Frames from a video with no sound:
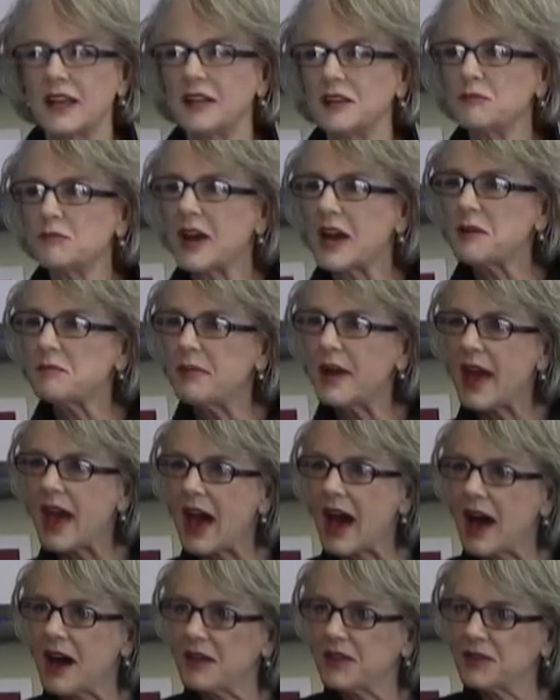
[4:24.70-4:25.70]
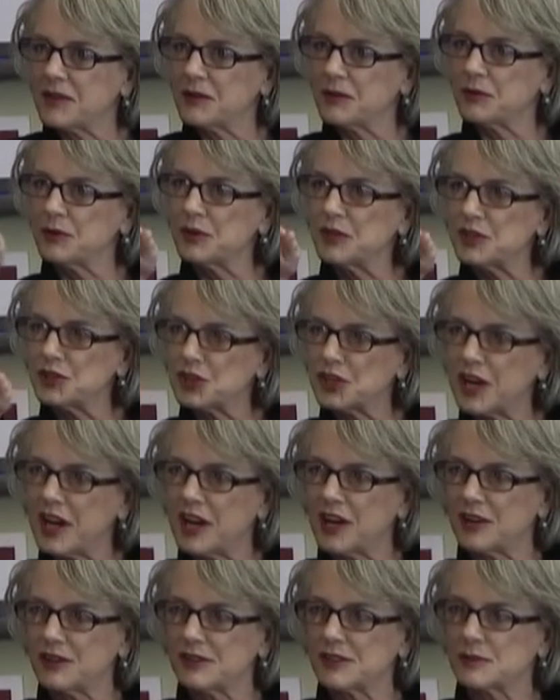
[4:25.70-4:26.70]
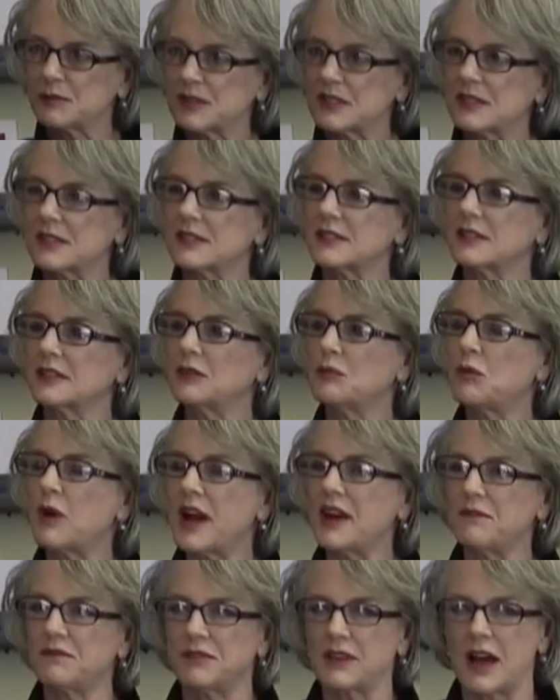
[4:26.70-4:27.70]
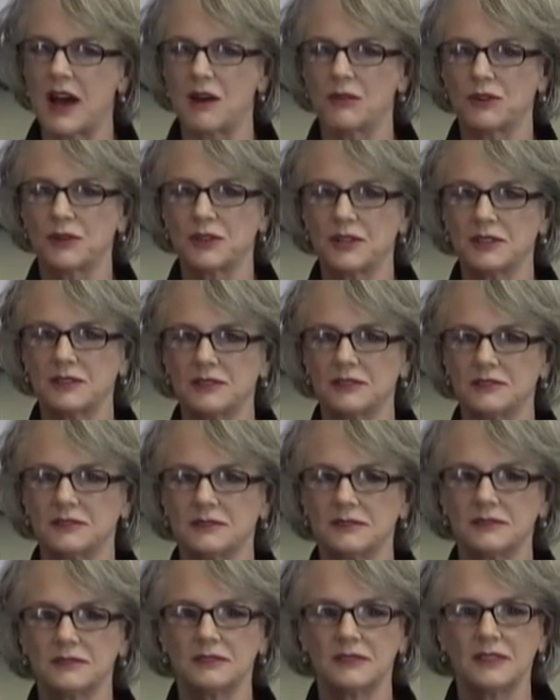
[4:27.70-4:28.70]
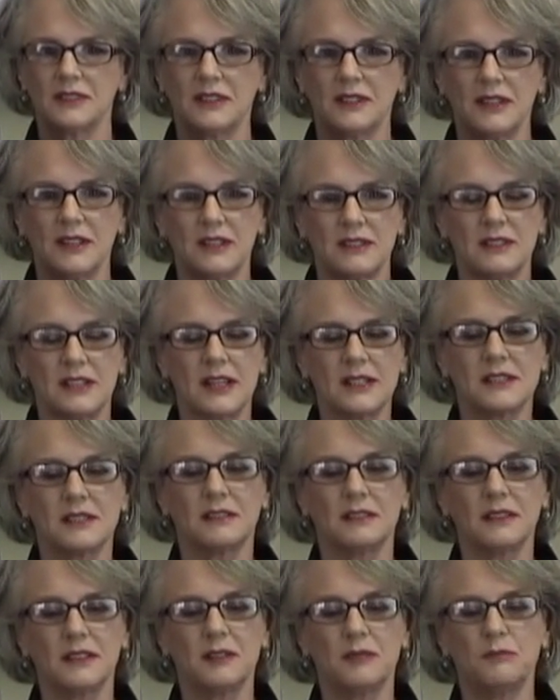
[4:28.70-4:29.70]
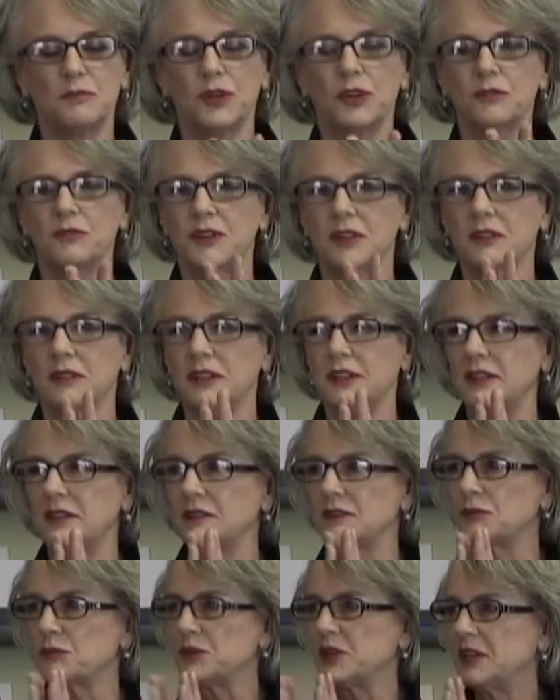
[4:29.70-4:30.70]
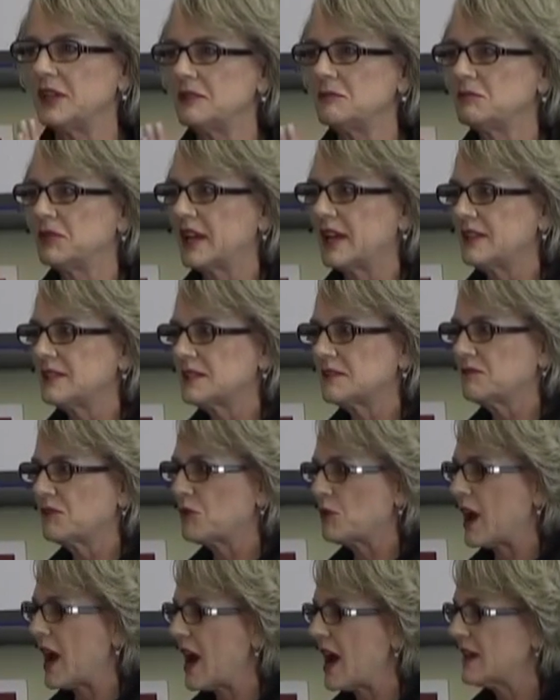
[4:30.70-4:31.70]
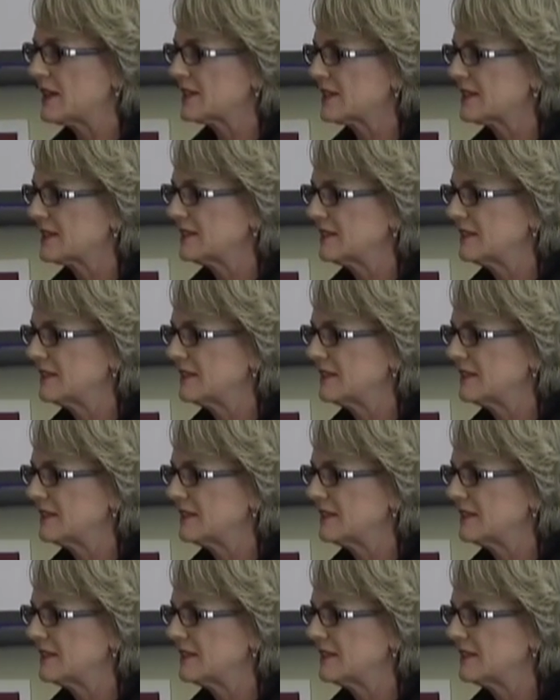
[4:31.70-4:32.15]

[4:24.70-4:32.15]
In my path through the chairs was this little white flower, nestled in perfectly green blades of grass.